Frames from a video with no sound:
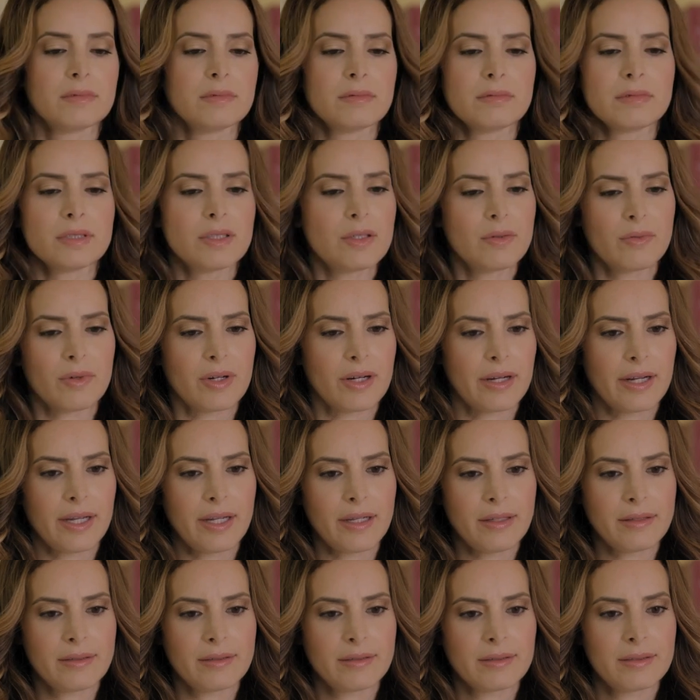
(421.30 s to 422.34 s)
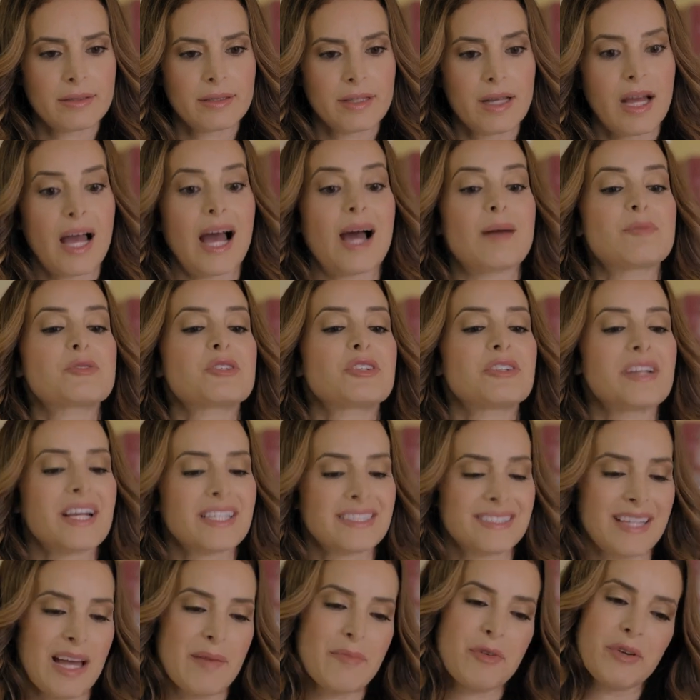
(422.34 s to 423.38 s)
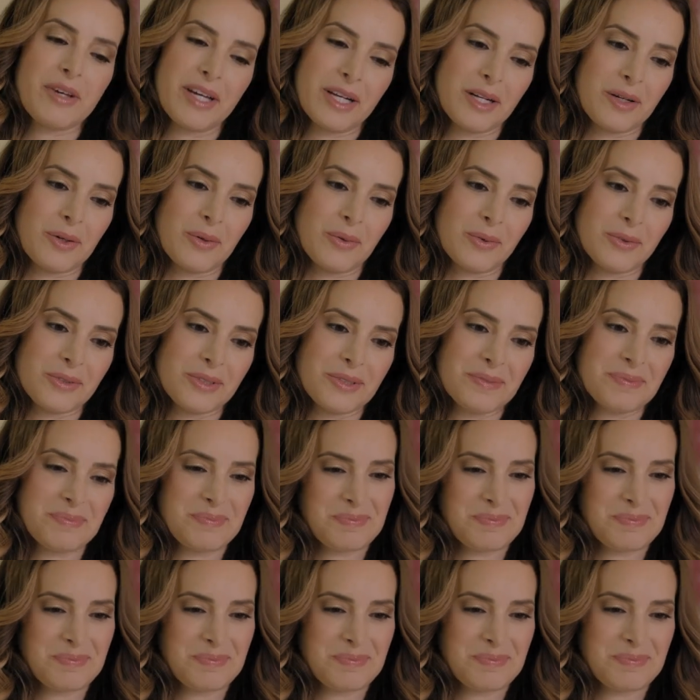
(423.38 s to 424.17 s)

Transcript: Well, don't worry. I'm sure next time you'll get a gold.